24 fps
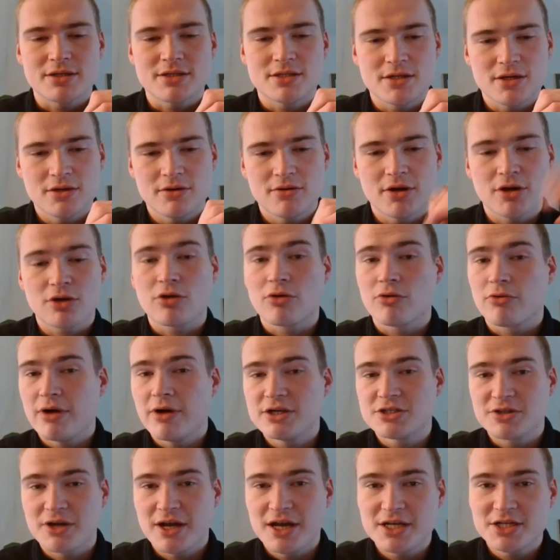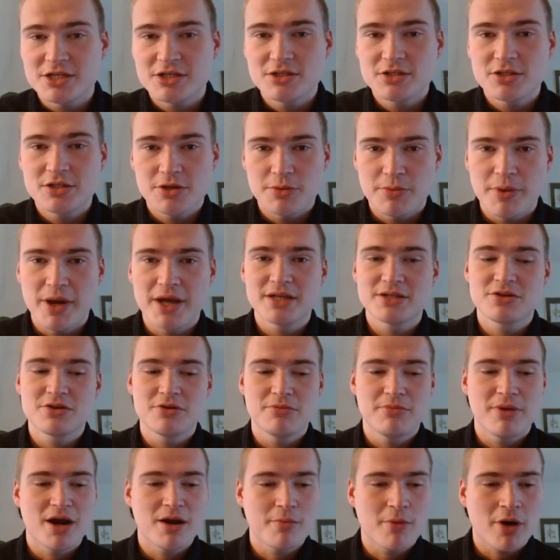So uh, congratulations, you made it to the
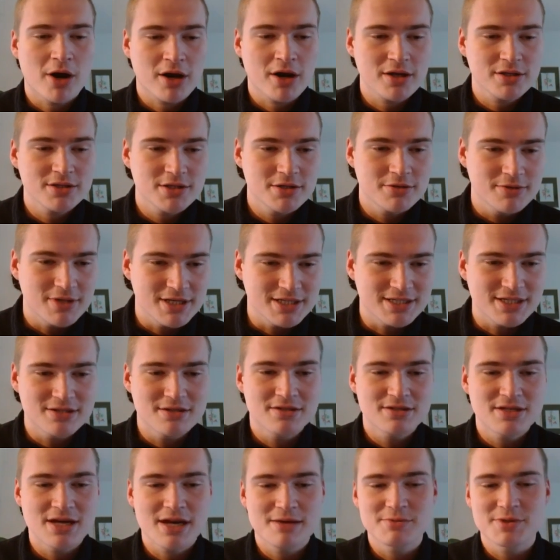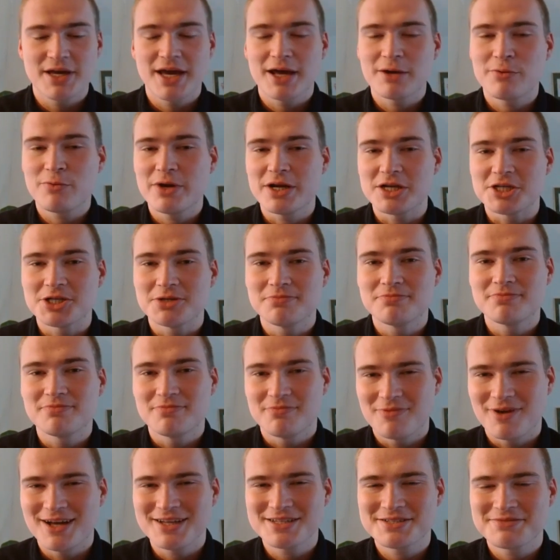bear market. This is the time to get rich,
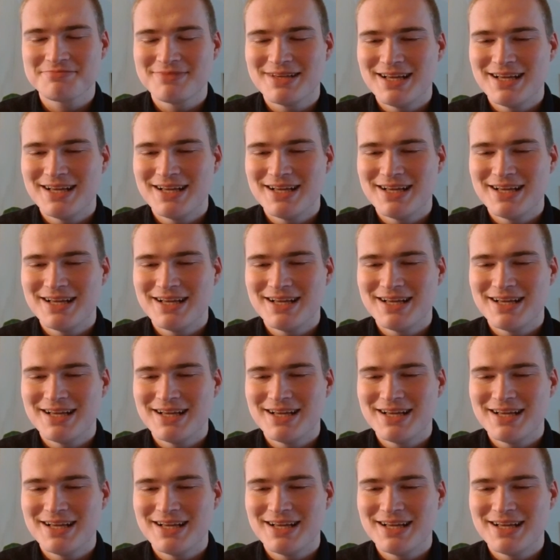right?